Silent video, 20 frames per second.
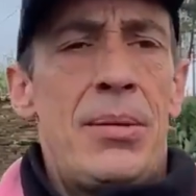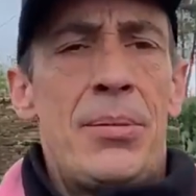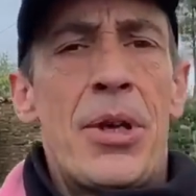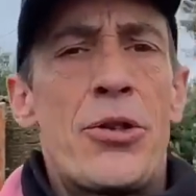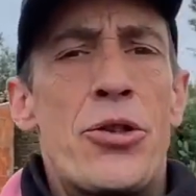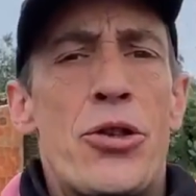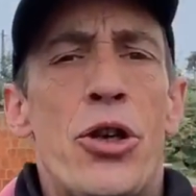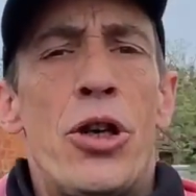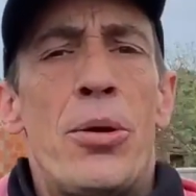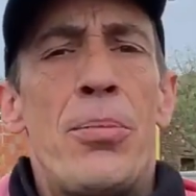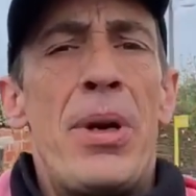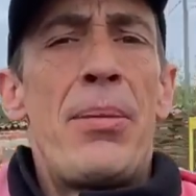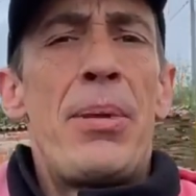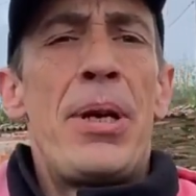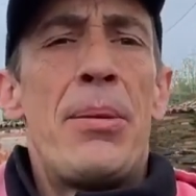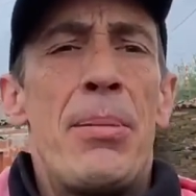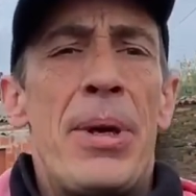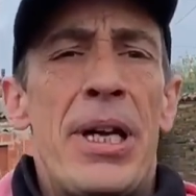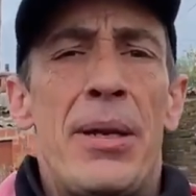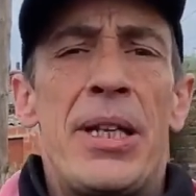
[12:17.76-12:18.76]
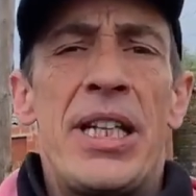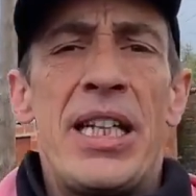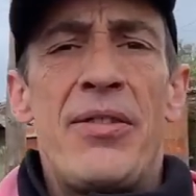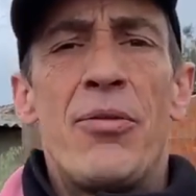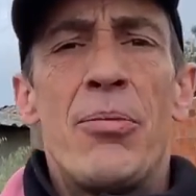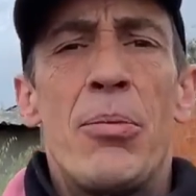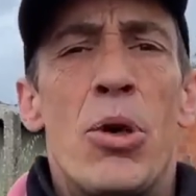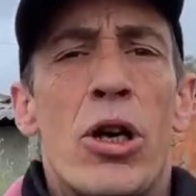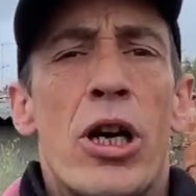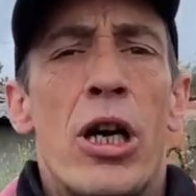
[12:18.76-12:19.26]
Not sure, maybe it made it
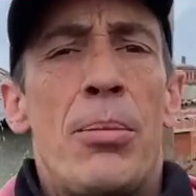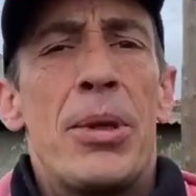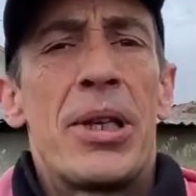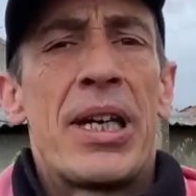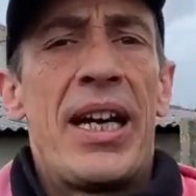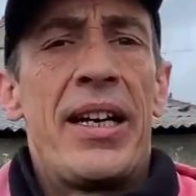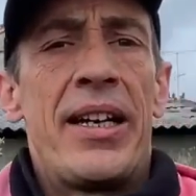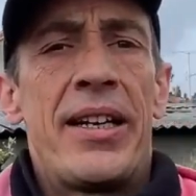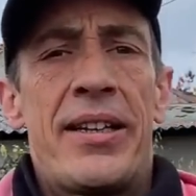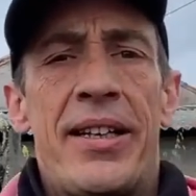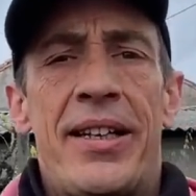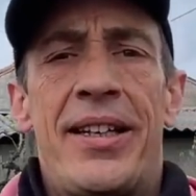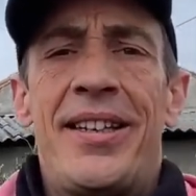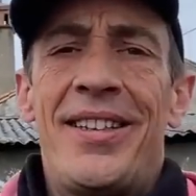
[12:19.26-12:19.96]
even more complicated.